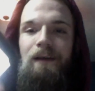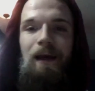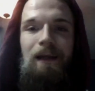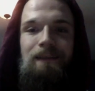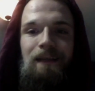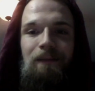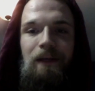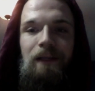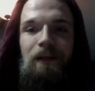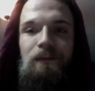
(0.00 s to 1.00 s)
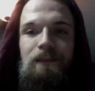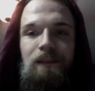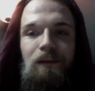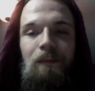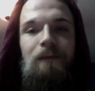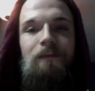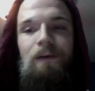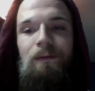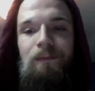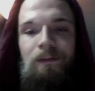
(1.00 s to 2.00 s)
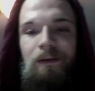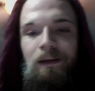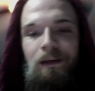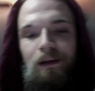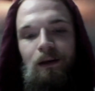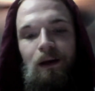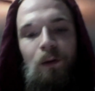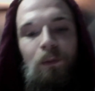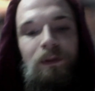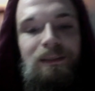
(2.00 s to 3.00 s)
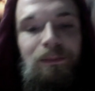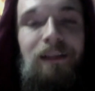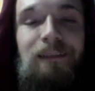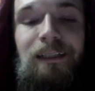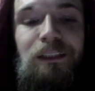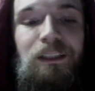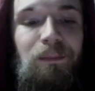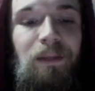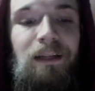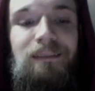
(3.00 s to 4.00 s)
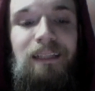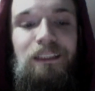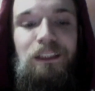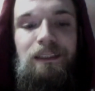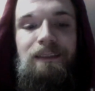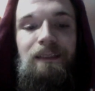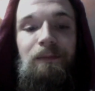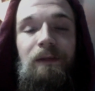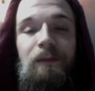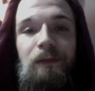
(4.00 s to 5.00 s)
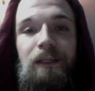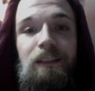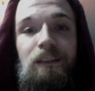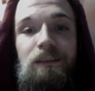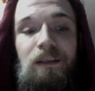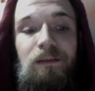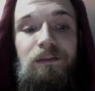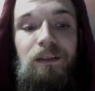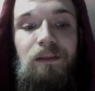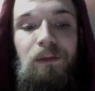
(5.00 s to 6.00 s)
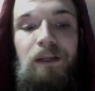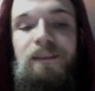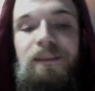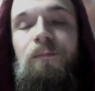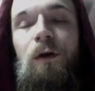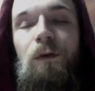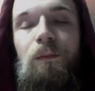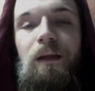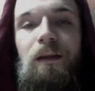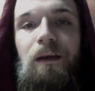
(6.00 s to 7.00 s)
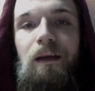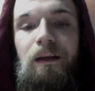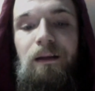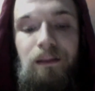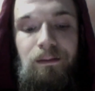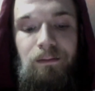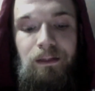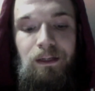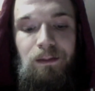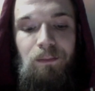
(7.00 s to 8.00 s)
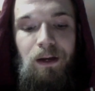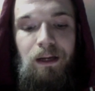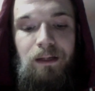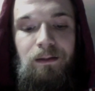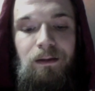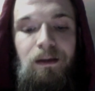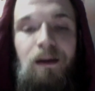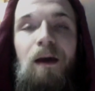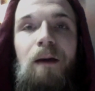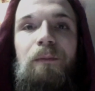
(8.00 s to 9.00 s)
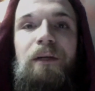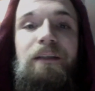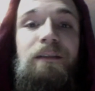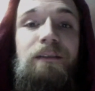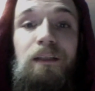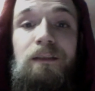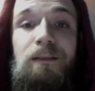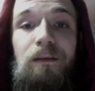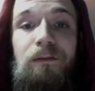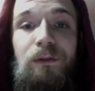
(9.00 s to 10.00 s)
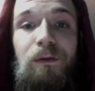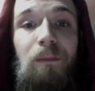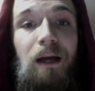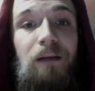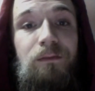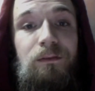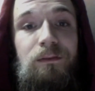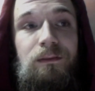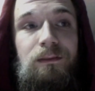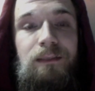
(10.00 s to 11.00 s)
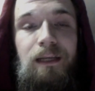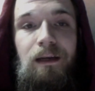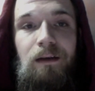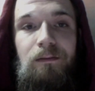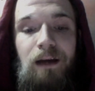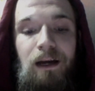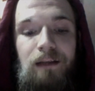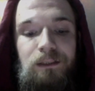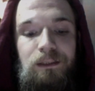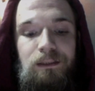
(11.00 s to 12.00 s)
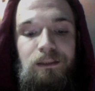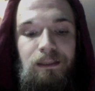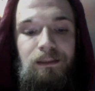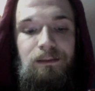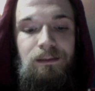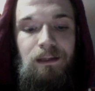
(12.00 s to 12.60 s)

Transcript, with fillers: I just have my notes here on my phone. What is meditation? Meditation is simply bringing yourself to the present moment and clearing your mind, bringing yourself to a mindful state of consciousness.